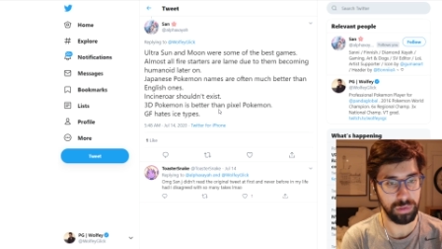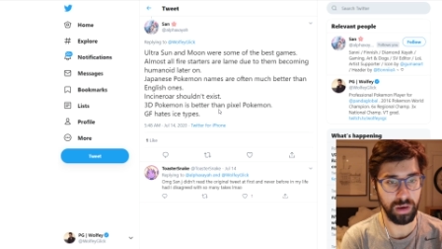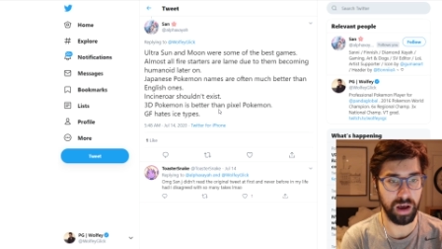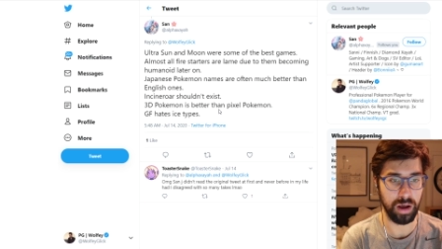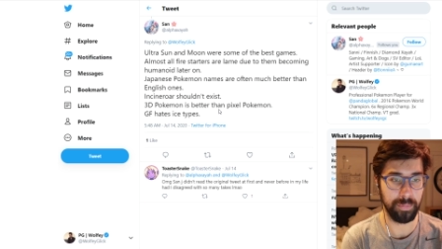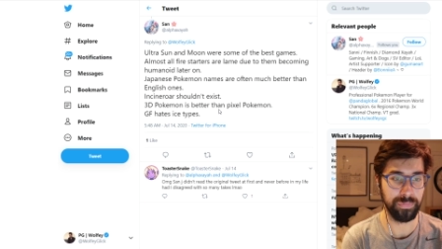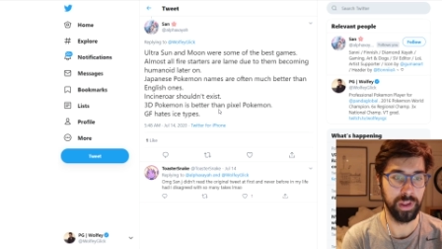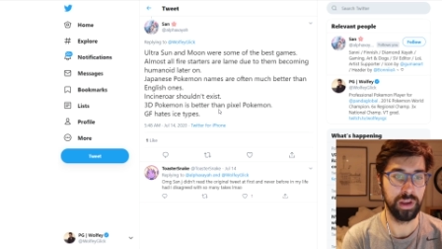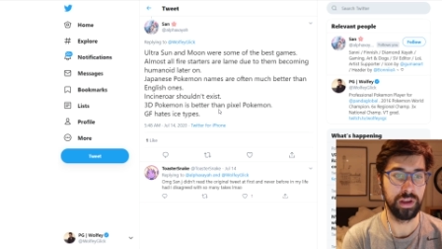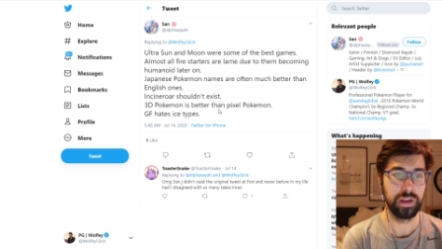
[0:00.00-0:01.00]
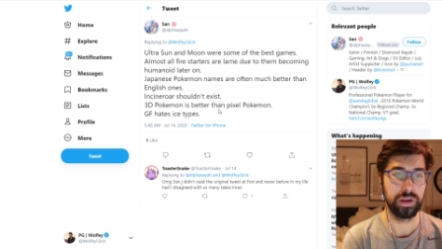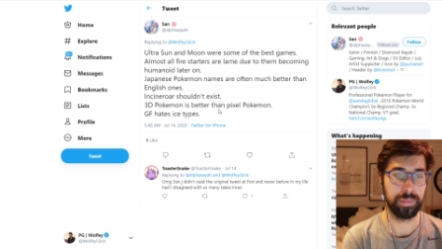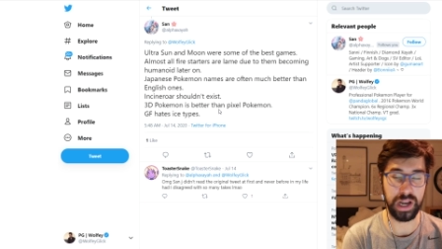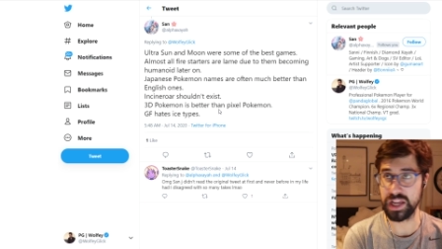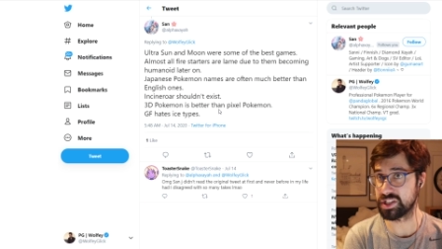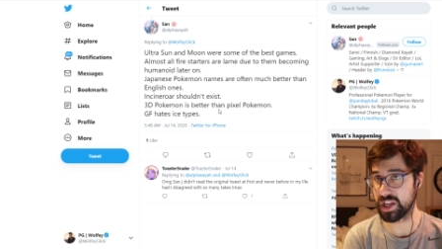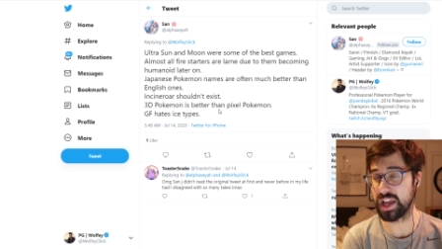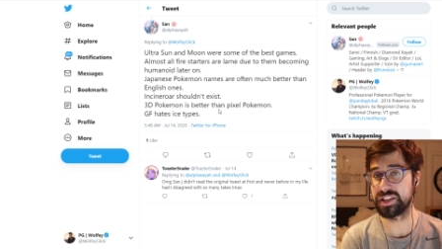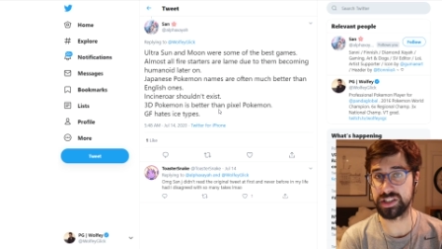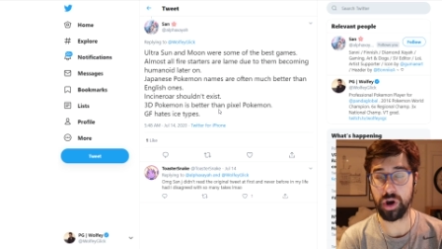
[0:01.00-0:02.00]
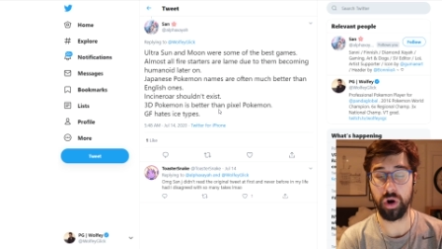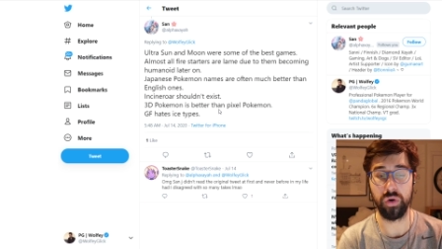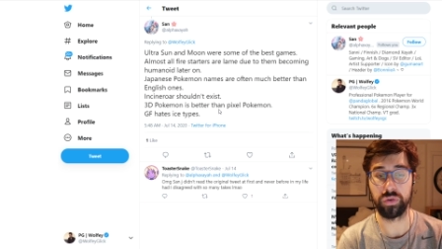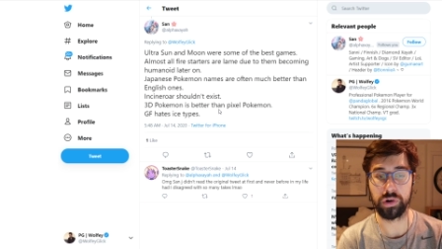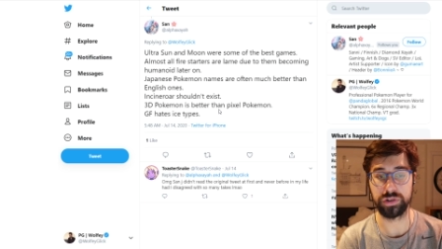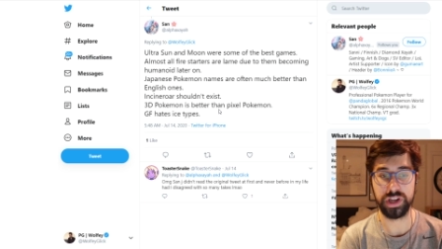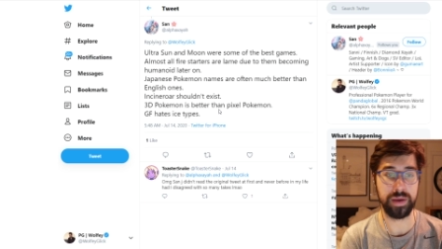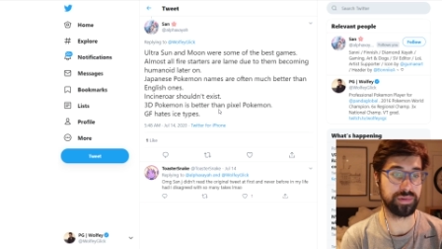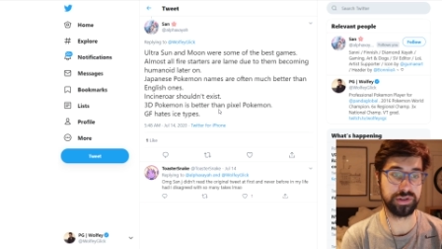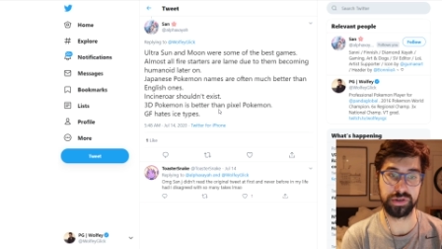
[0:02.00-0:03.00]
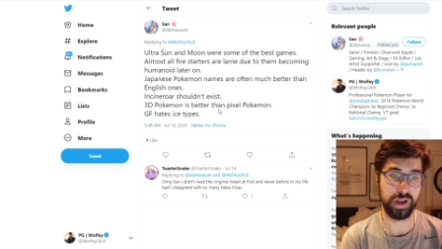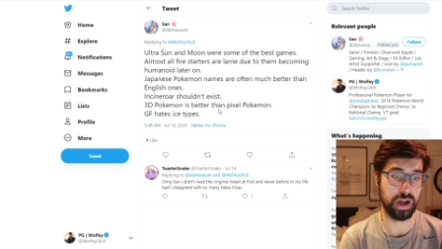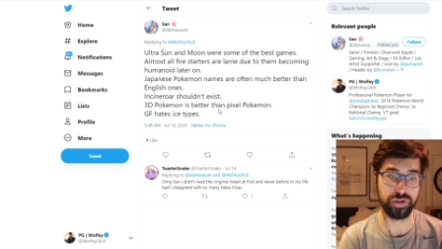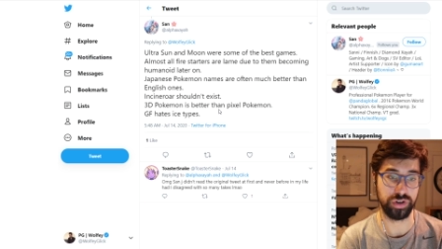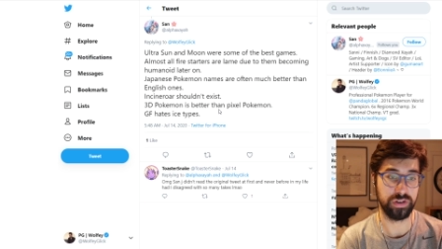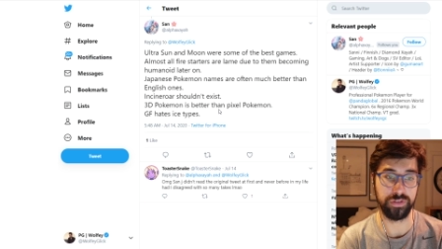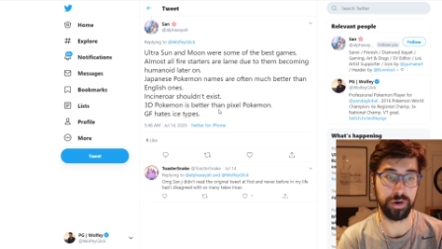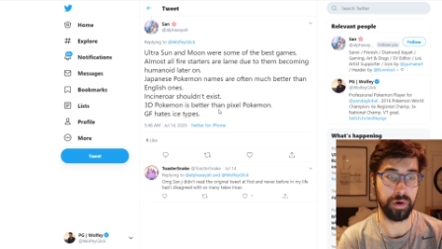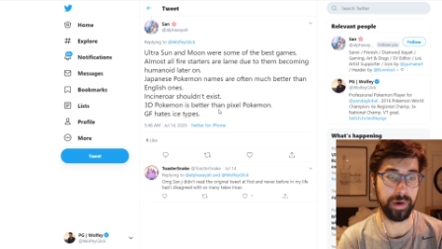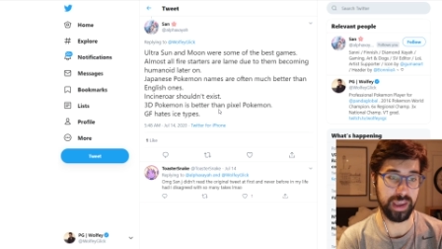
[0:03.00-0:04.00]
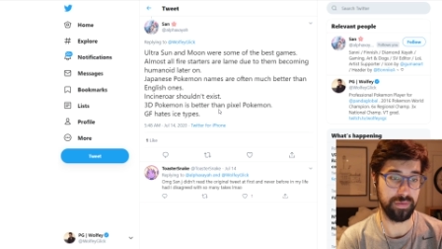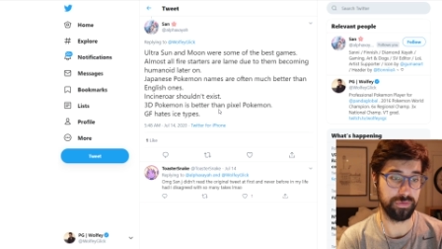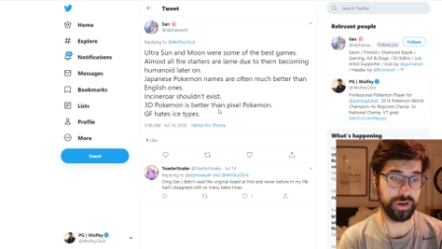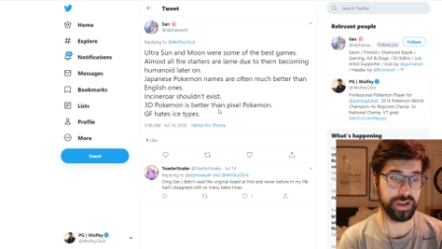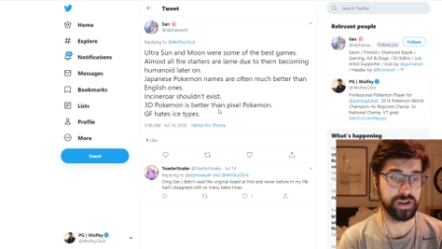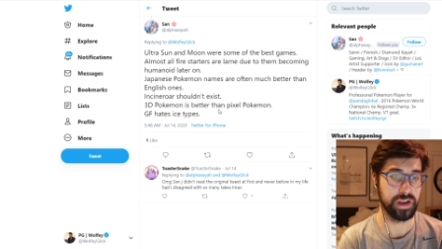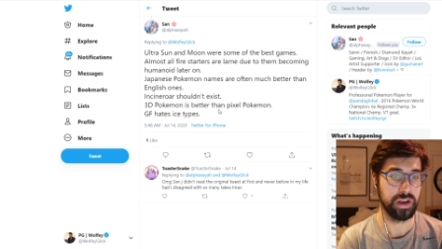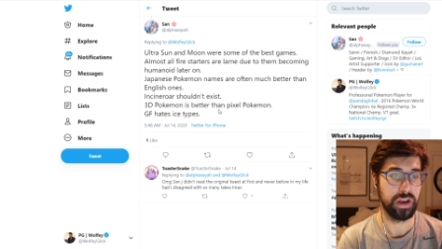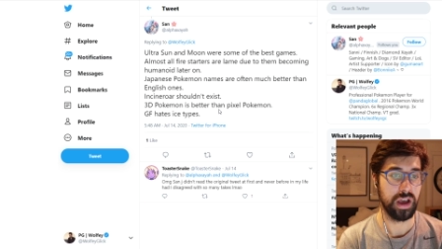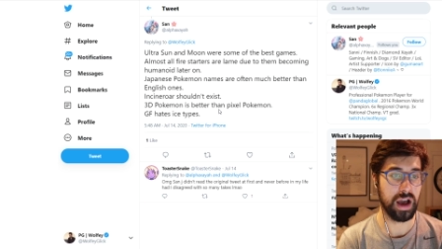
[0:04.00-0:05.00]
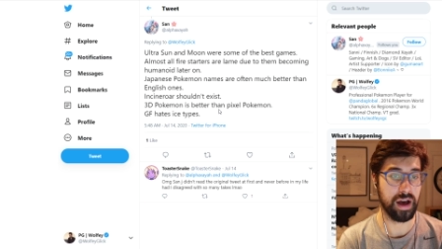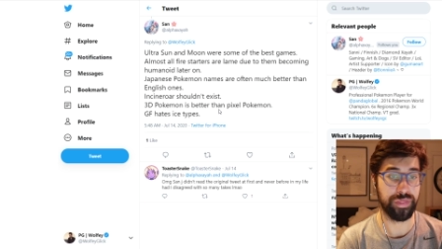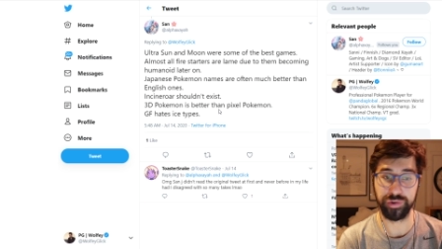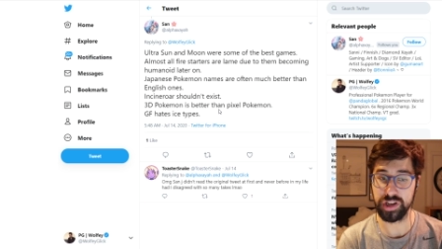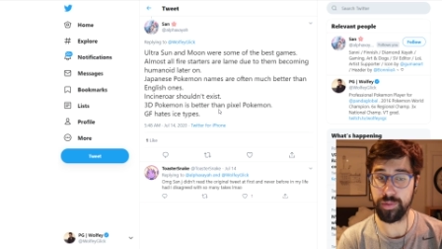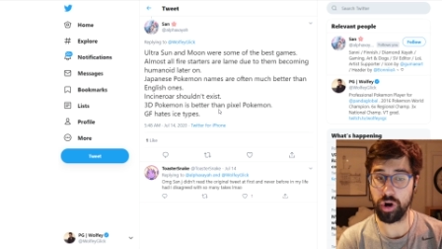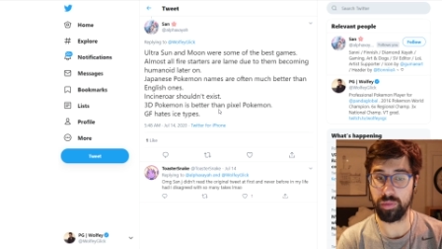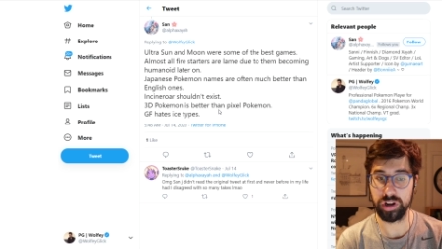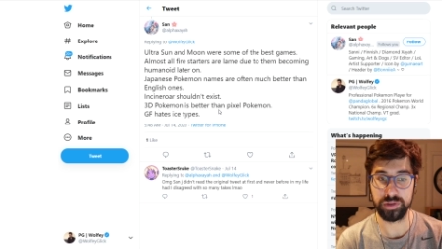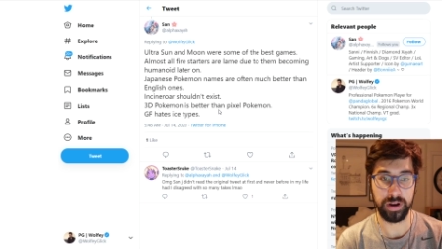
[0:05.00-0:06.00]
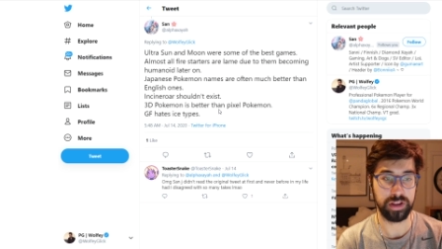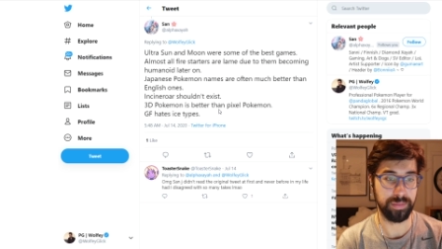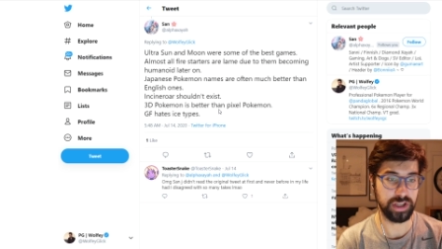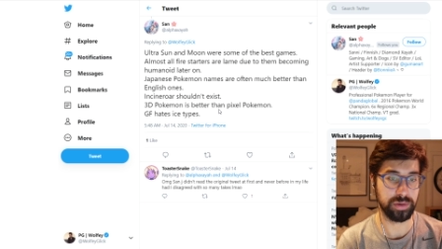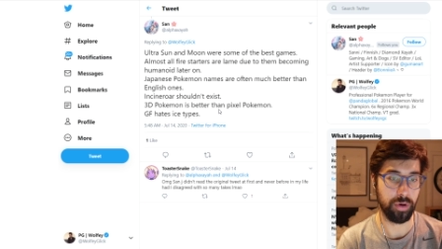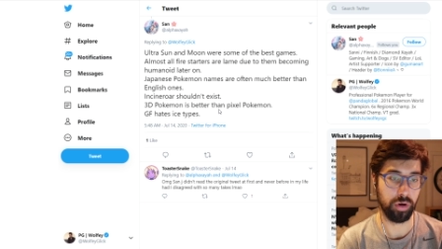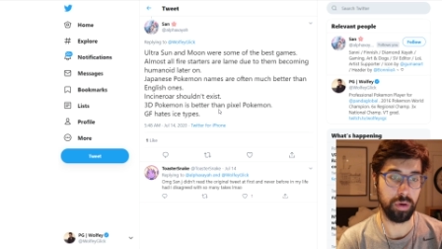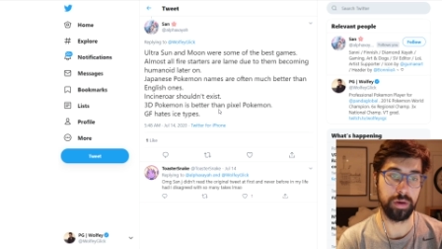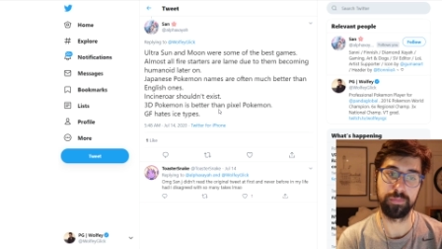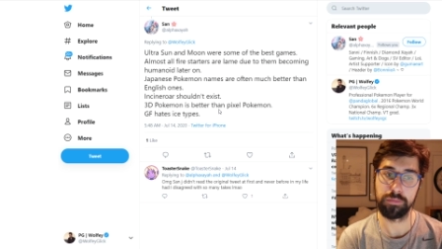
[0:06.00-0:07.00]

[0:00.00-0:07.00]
Um, but ice ice as a overall type is not treated very well by Game Freak. Uh, 3D Pokemon is better than Pixel Pokemon.